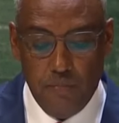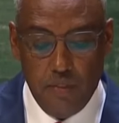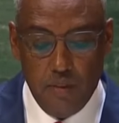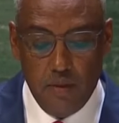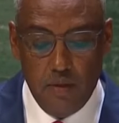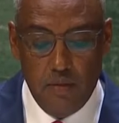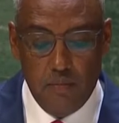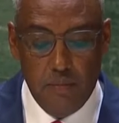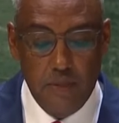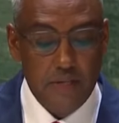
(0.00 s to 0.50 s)

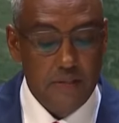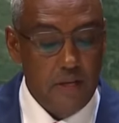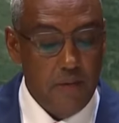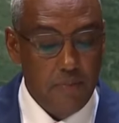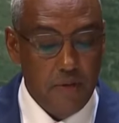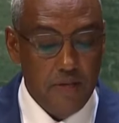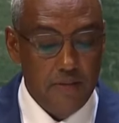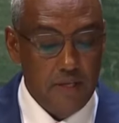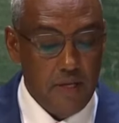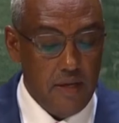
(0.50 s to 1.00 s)
Mr.
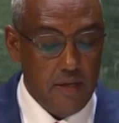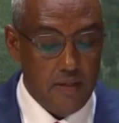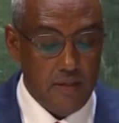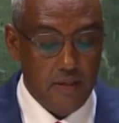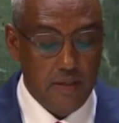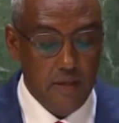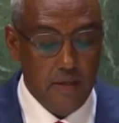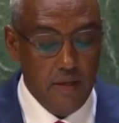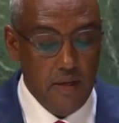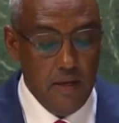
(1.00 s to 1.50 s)
President,
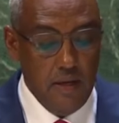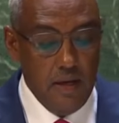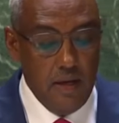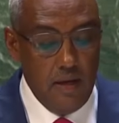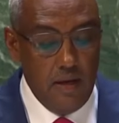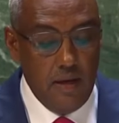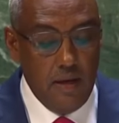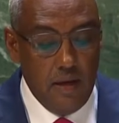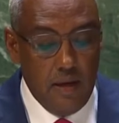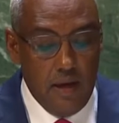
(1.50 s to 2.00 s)

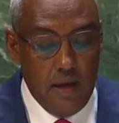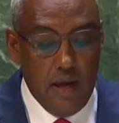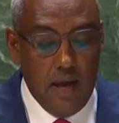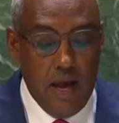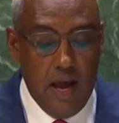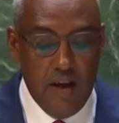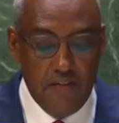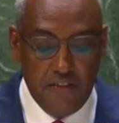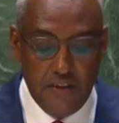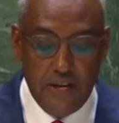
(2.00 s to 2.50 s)

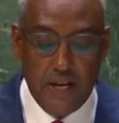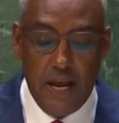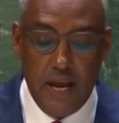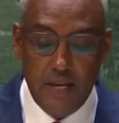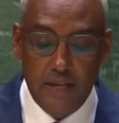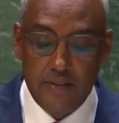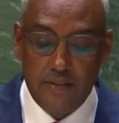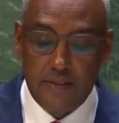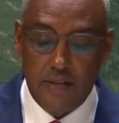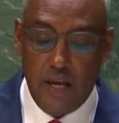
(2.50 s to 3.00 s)
Africa
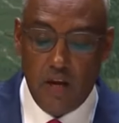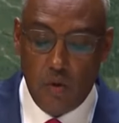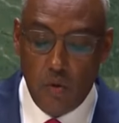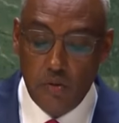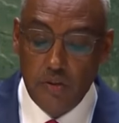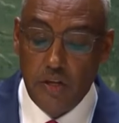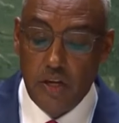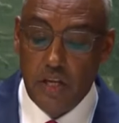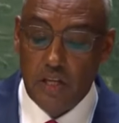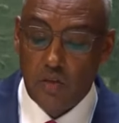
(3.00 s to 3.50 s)
is a
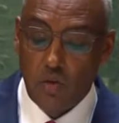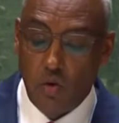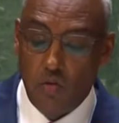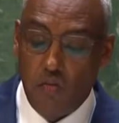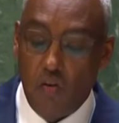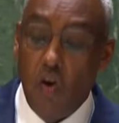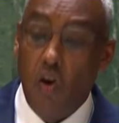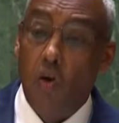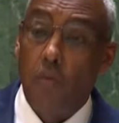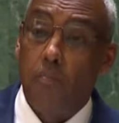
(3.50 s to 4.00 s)
continent of
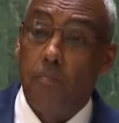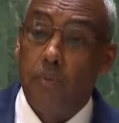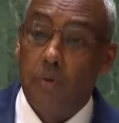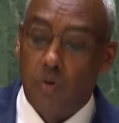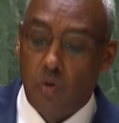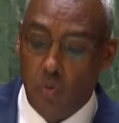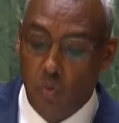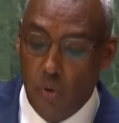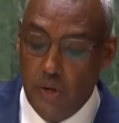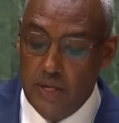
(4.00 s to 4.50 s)
hope
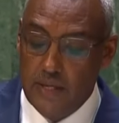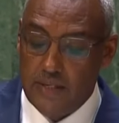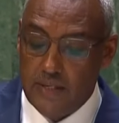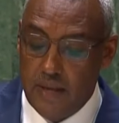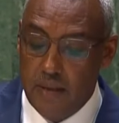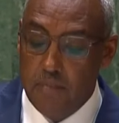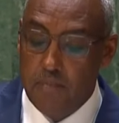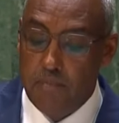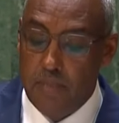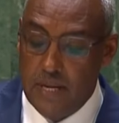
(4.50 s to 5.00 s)
with
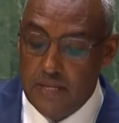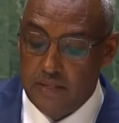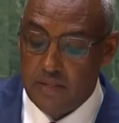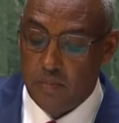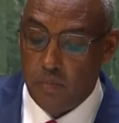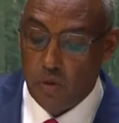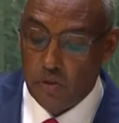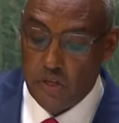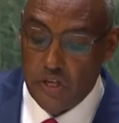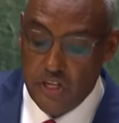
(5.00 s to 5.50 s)
immense
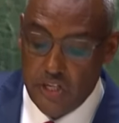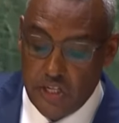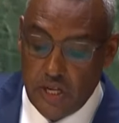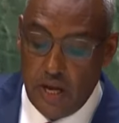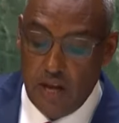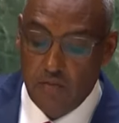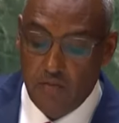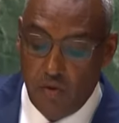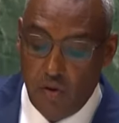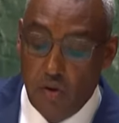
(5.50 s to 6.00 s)
potential
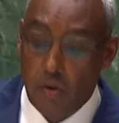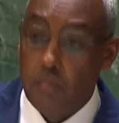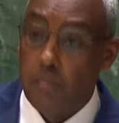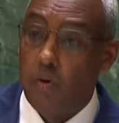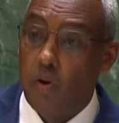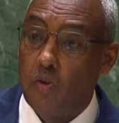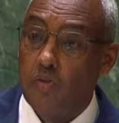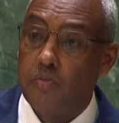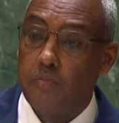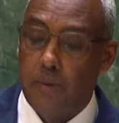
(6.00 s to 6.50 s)
for
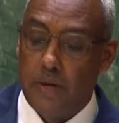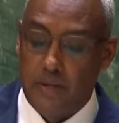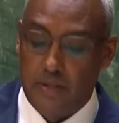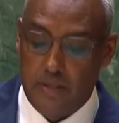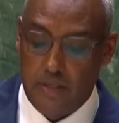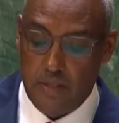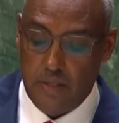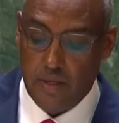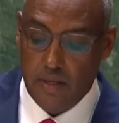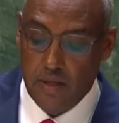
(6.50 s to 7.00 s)
prosperity.
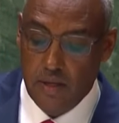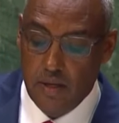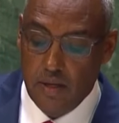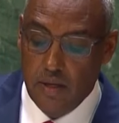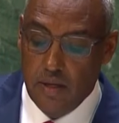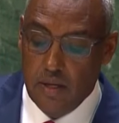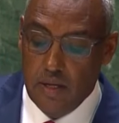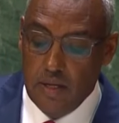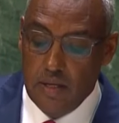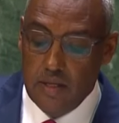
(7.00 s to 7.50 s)

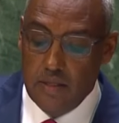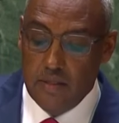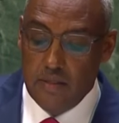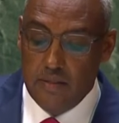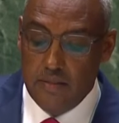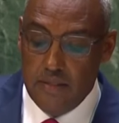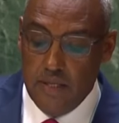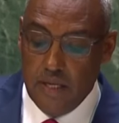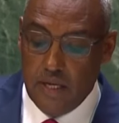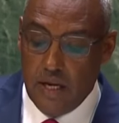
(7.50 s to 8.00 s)

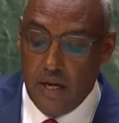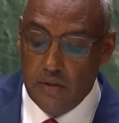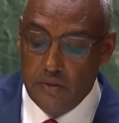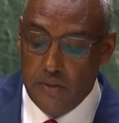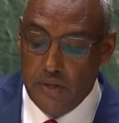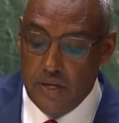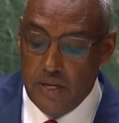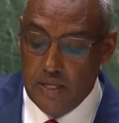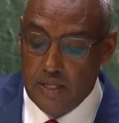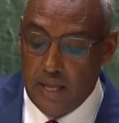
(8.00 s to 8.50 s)
The
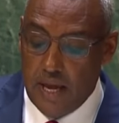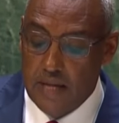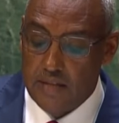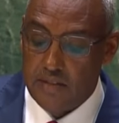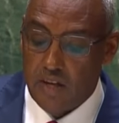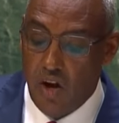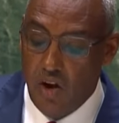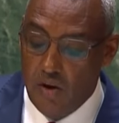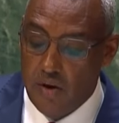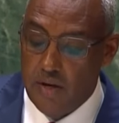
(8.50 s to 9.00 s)
continent has
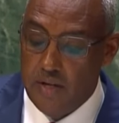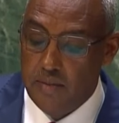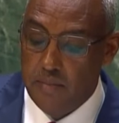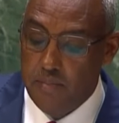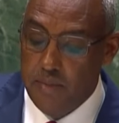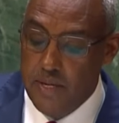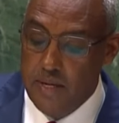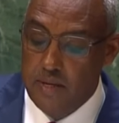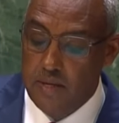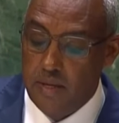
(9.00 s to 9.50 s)
already
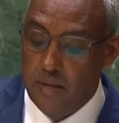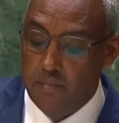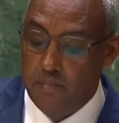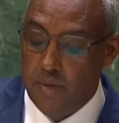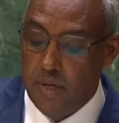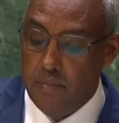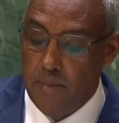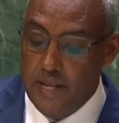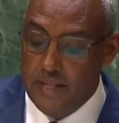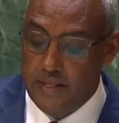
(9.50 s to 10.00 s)
been
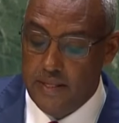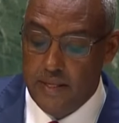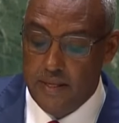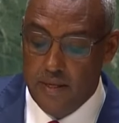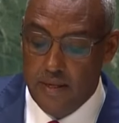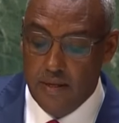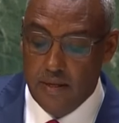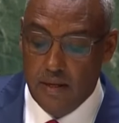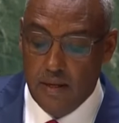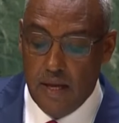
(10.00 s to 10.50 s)
implementing
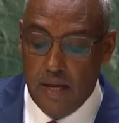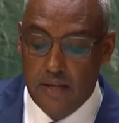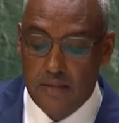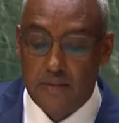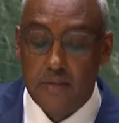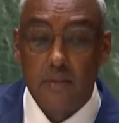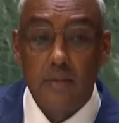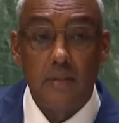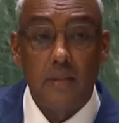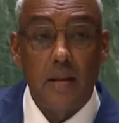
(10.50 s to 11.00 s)
its
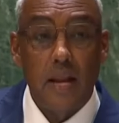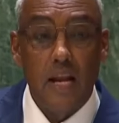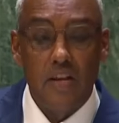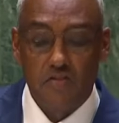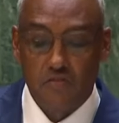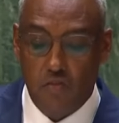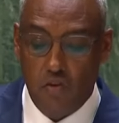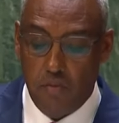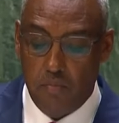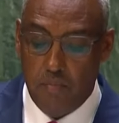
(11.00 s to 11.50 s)

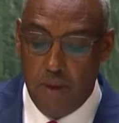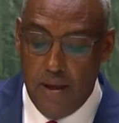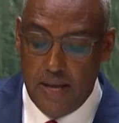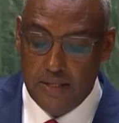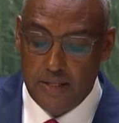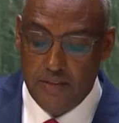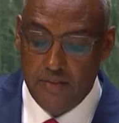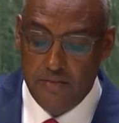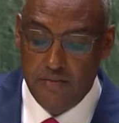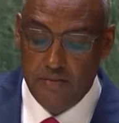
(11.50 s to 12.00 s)

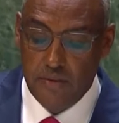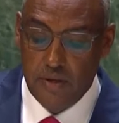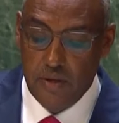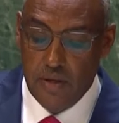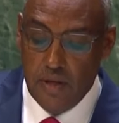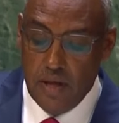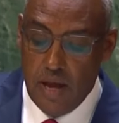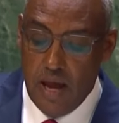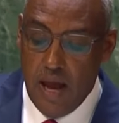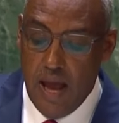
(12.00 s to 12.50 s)
transformative
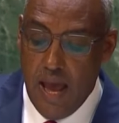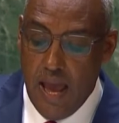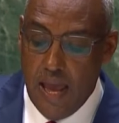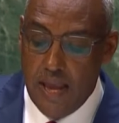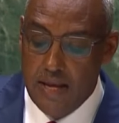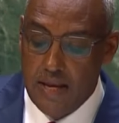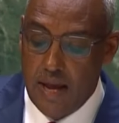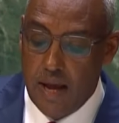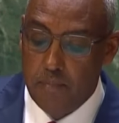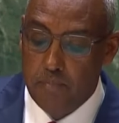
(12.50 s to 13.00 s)
and
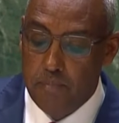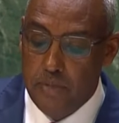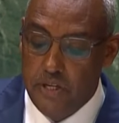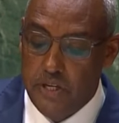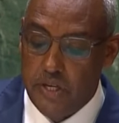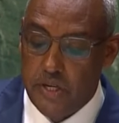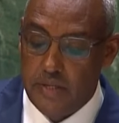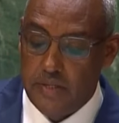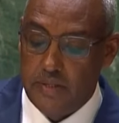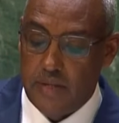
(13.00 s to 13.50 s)

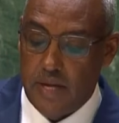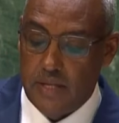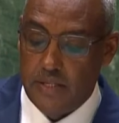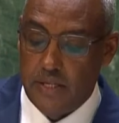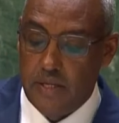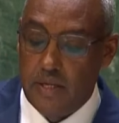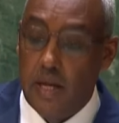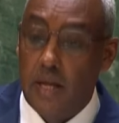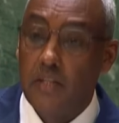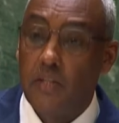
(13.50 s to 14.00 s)
ambitious
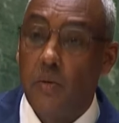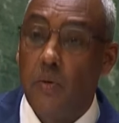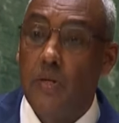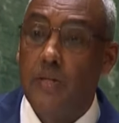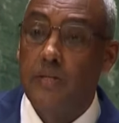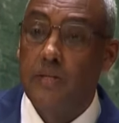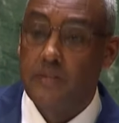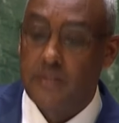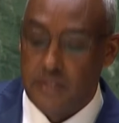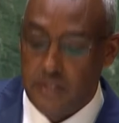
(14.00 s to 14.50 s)
Agenda
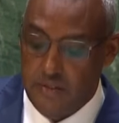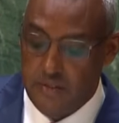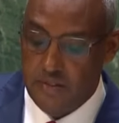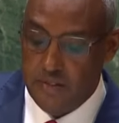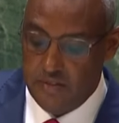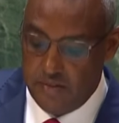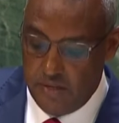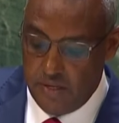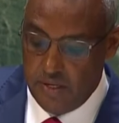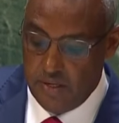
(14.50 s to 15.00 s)
2063.